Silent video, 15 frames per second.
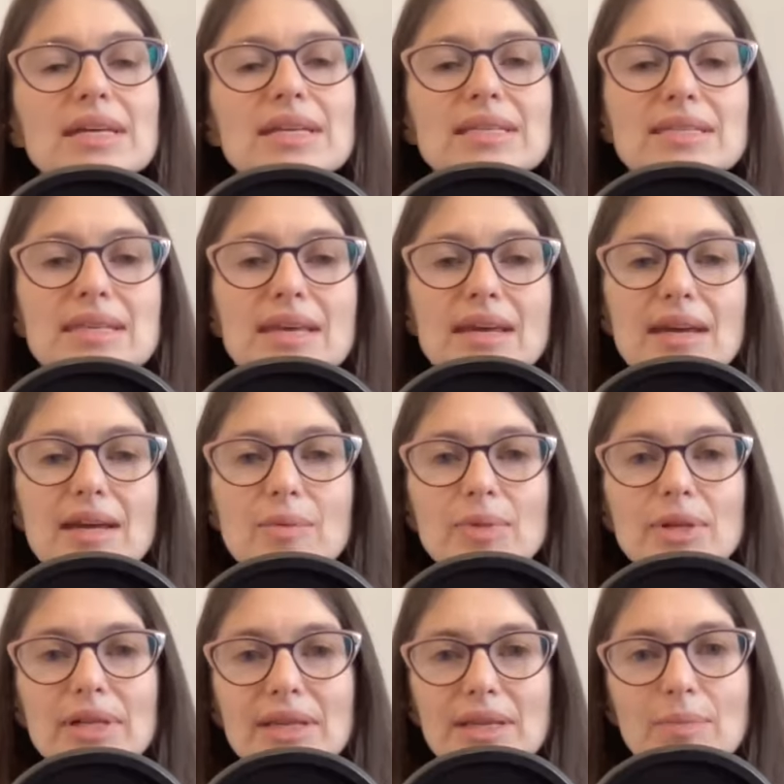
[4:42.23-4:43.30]
seeing a
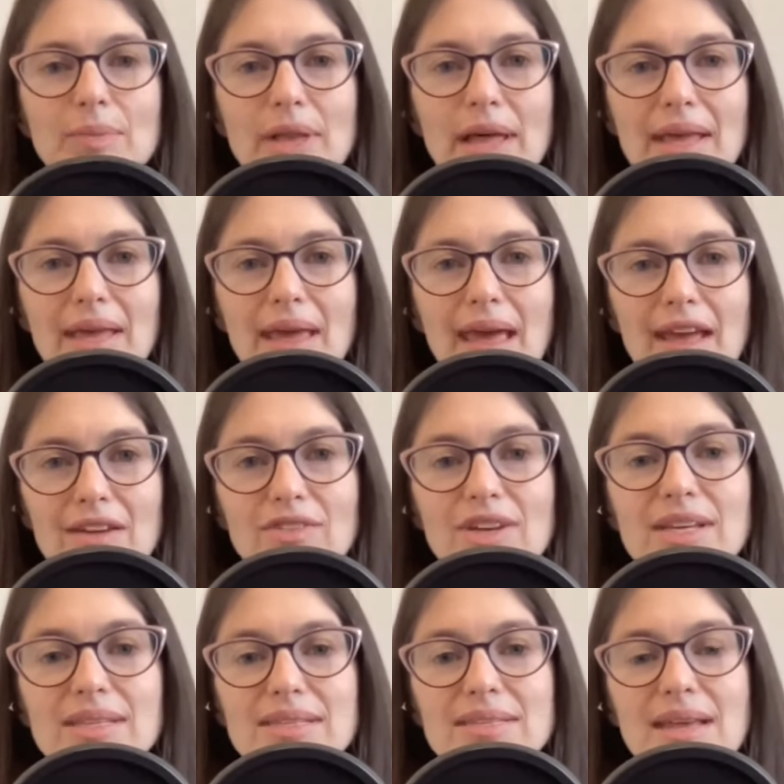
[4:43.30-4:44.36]
completely blank
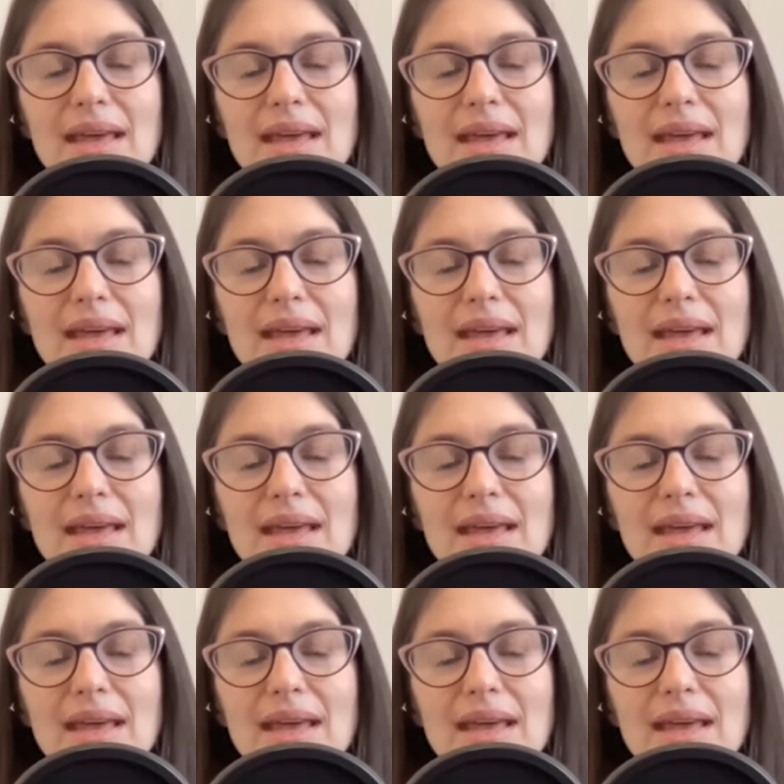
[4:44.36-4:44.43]
canvas